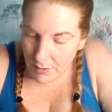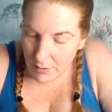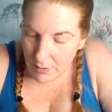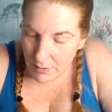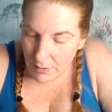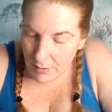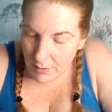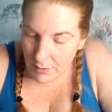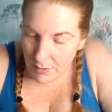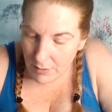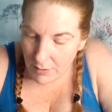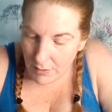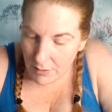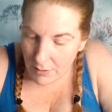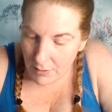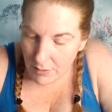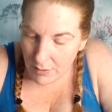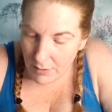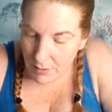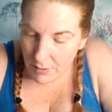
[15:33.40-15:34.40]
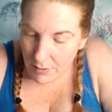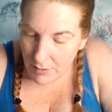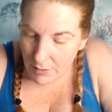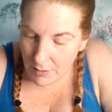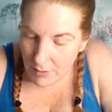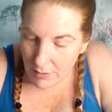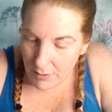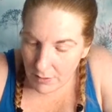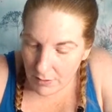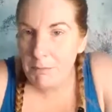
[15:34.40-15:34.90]
And can I ask, is
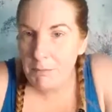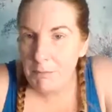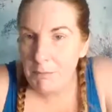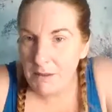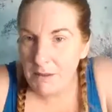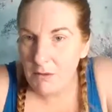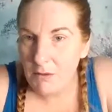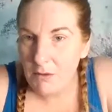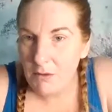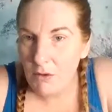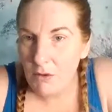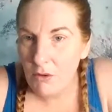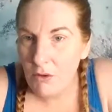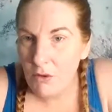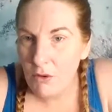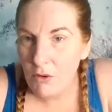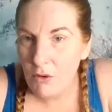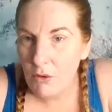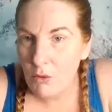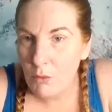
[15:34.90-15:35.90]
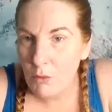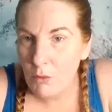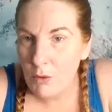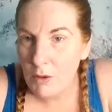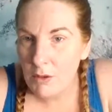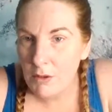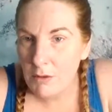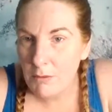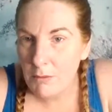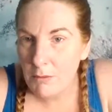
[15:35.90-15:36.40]
Bill
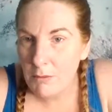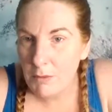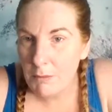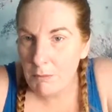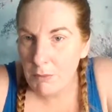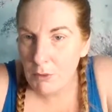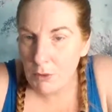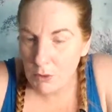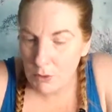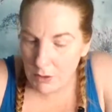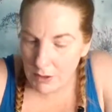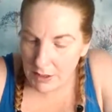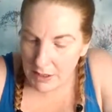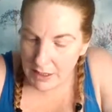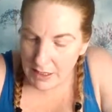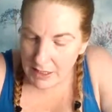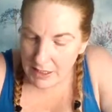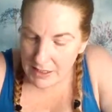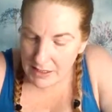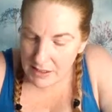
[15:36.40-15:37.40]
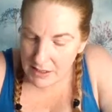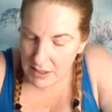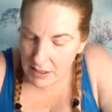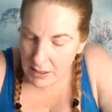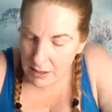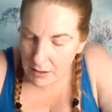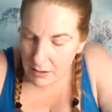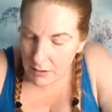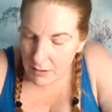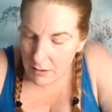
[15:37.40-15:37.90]
or William important,
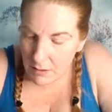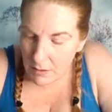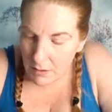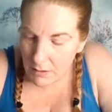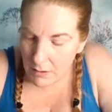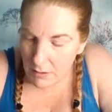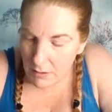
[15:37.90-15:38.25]
Casey?